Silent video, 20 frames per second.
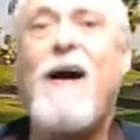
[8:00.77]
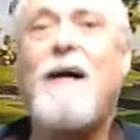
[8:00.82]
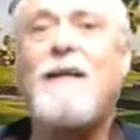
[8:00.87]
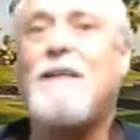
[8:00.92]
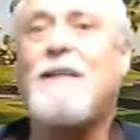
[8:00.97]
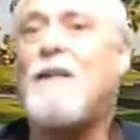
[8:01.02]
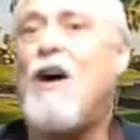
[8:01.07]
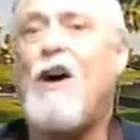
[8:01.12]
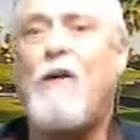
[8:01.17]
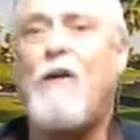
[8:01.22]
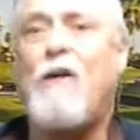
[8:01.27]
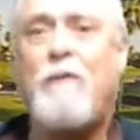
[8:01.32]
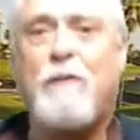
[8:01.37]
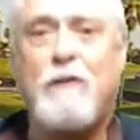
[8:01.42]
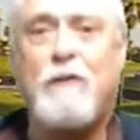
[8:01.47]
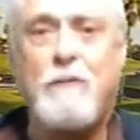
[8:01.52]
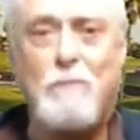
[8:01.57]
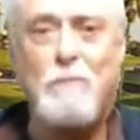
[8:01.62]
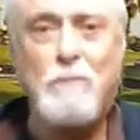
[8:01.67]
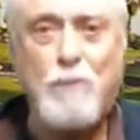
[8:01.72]

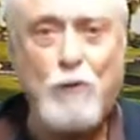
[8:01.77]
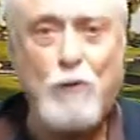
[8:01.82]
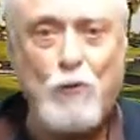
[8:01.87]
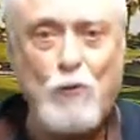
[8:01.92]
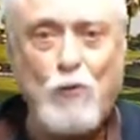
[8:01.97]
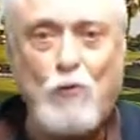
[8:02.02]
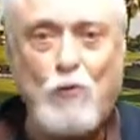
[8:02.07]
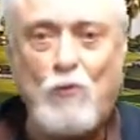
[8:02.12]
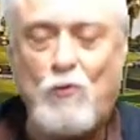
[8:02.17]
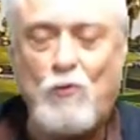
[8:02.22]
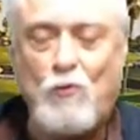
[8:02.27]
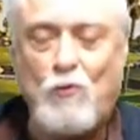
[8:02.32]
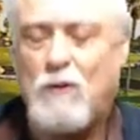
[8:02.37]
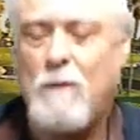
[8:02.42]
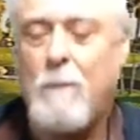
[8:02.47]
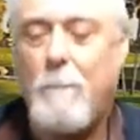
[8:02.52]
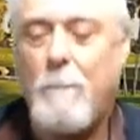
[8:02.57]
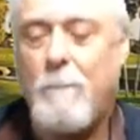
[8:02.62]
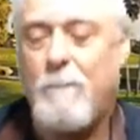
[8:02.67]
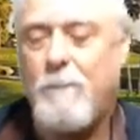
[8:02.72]
golfing
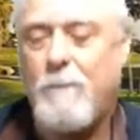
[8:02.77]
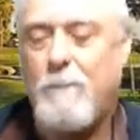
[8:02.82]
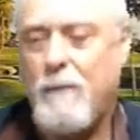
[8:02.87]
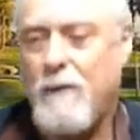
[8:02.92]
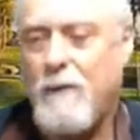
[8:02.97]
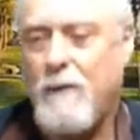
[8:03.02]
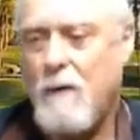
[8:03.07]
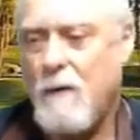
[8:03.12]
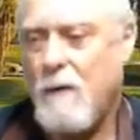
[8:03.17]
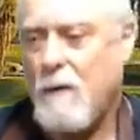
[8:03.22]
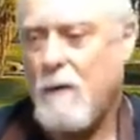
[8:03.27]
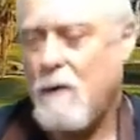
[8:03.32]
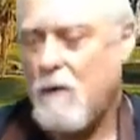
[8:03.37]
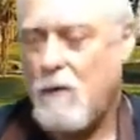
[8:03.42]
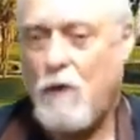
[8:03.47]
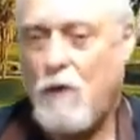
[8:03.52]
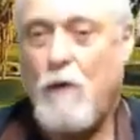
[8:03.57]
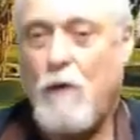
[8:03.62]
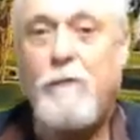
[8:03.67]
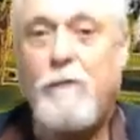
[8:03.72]
blues.
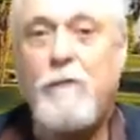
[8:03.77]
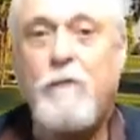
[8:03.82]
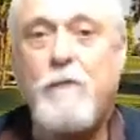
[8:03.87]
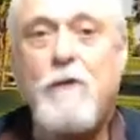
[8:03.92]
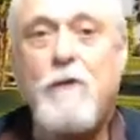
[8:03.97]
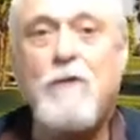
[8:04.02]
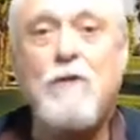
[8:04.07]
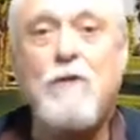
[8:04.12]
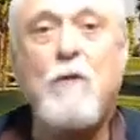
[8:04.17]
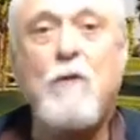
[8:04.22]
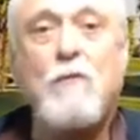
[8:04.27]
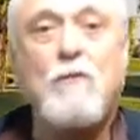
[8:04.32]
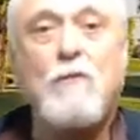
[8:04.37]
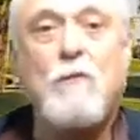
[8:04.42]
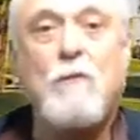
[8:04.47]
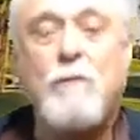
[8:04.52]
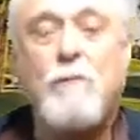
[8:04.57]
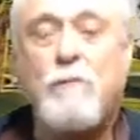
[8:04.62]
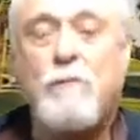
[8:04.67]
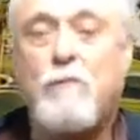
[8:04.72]
If you
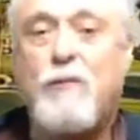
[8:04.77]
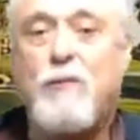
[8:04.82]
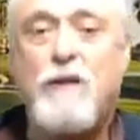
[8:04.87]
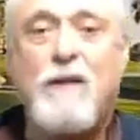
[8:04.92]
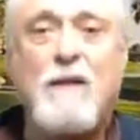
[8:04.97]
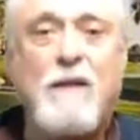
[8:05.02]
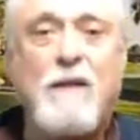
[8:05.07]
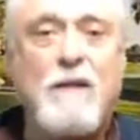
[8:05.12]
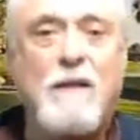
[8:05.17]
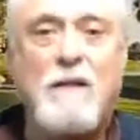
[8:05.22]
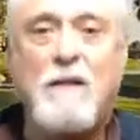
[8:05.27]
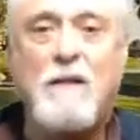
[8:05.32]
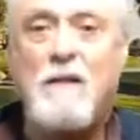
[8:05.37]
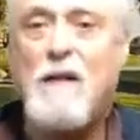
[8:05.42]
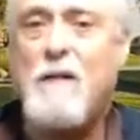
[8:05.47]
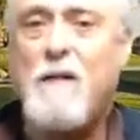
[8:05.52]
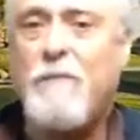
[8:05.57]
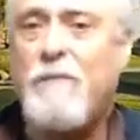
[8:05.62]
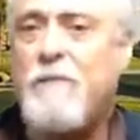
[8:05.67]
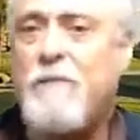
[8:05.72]
don't bring
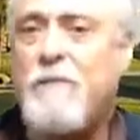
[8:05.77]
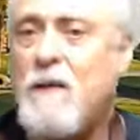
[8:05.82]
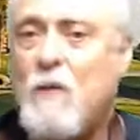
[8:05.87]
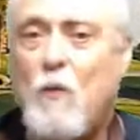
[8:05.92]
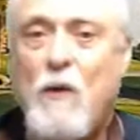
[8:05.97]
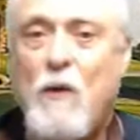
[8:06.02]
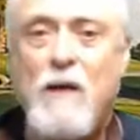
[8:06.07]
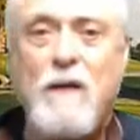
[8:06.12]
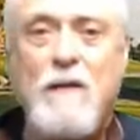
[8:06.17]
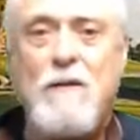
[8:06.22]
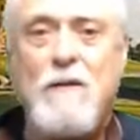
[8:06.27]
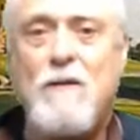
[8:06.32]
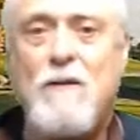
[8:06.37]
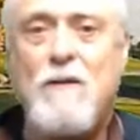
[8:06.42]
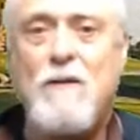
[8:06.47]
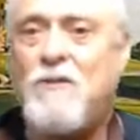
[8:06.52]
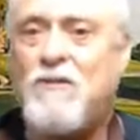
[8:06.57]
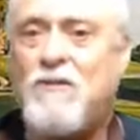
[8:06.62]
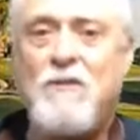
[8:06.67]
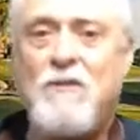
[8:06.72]
enough, then when
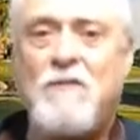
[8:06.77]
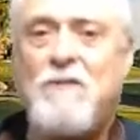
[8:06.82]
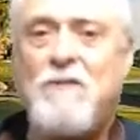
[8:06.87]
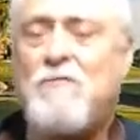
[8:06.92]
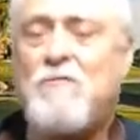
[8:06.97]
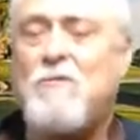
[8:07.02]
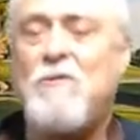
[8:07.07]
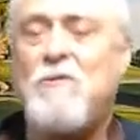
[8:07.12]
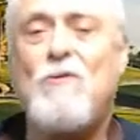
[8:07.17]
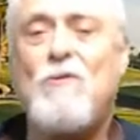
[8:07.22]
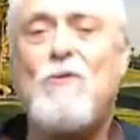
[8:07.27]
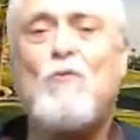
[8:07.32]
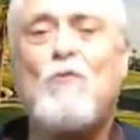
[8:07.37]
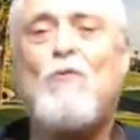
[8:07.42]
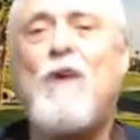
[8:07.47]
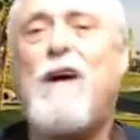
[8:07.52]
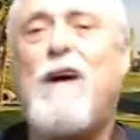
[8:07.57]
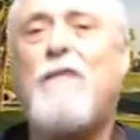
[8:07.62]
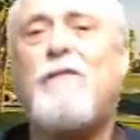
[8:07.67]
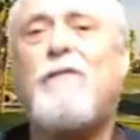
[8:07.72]
you're searching through the
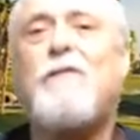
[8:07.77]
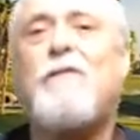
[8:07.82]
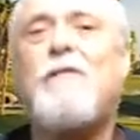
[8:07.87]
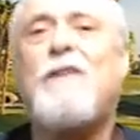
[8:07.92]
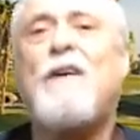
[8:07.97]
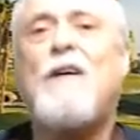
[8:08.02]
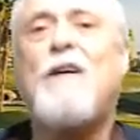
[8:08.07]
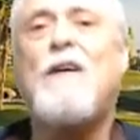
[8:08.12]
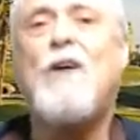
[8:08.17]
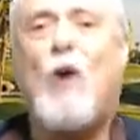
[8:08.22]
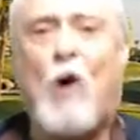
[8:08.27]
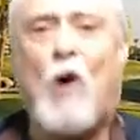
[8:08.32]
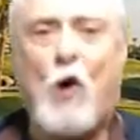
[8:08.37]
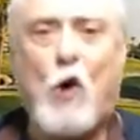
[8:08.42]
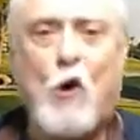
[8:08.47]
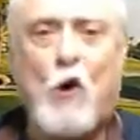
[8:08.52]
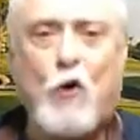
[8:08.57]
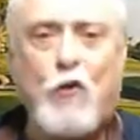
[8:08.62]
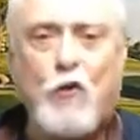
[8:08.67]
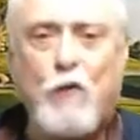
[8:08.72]
rough,
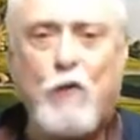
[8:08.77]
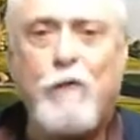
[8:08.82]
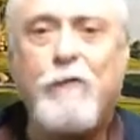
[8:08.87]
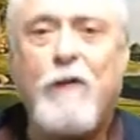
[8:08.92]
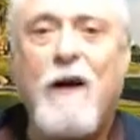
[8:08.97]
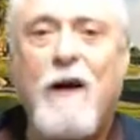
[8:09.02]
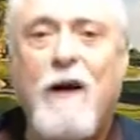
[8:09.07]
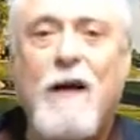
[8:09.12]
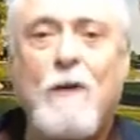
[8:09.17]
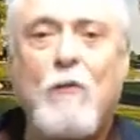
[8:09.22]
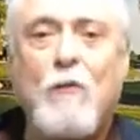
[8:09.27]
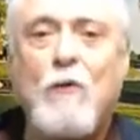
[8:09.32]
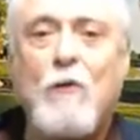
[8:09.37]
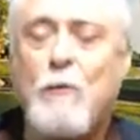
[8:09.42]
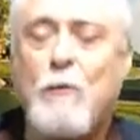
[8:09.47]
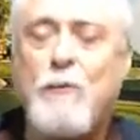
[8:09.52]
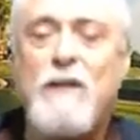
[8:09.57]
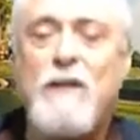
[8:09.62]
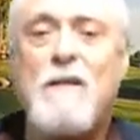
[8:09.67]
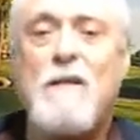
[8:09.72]
all you'll find
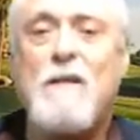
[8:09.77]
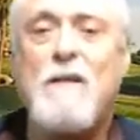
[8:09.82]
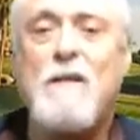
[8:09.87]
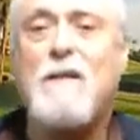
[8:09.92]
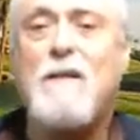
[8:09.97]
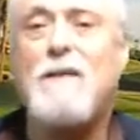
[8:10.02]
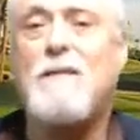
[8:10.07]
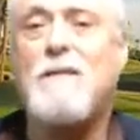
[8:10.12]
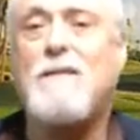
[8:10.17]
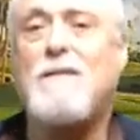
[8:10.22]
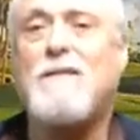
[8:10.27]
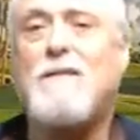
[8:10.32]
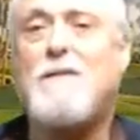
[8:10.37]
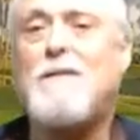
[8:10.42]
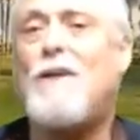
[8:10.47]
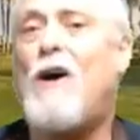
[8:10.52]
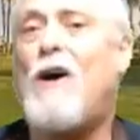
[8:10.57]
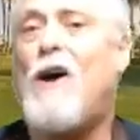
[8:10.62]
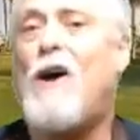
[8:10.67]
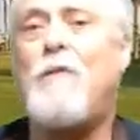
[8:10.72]
will be the
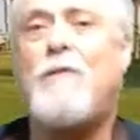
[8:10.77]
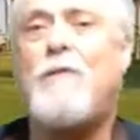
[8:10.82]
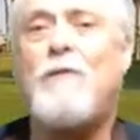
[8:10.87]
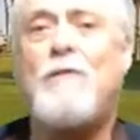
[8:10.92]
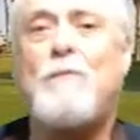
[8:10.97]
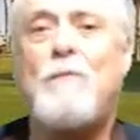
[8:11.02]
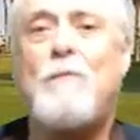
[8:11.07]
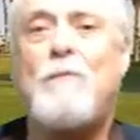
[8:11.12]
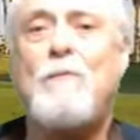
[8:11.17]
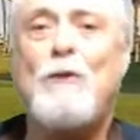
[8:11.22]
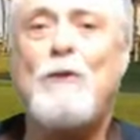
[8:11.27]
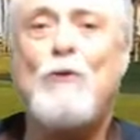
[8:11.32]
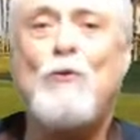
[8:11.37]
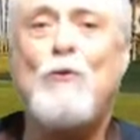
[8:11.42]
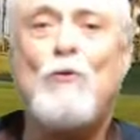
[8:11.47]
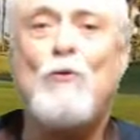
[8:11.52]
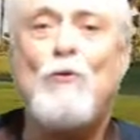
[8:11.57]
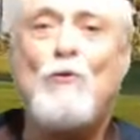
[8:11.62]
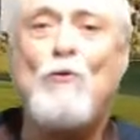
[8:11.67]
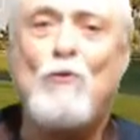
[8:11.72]
golfing
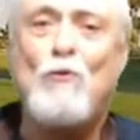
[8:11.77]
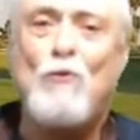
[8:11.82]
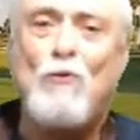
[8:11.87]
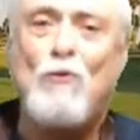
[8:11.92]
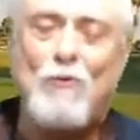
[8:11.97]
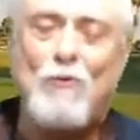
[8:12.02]
blues.